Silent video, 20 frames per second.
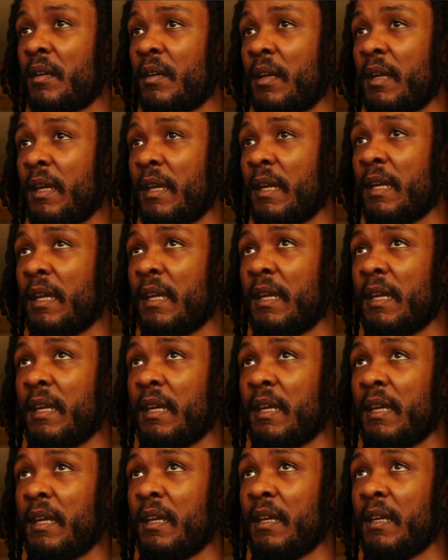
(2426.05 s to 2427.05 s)

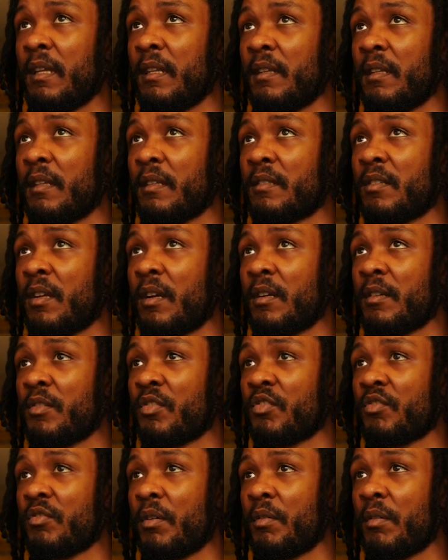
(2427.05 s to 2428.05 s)
And let's turn the
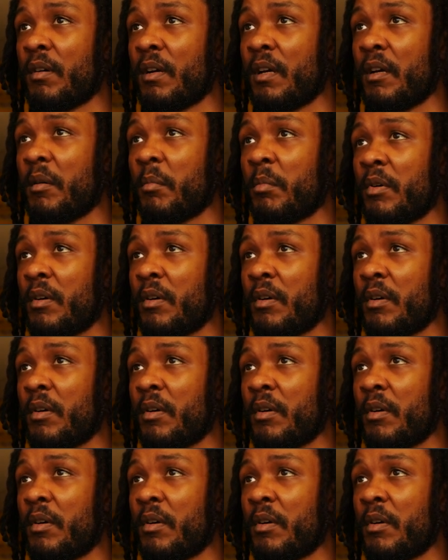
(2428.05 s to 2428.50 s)
stroke up.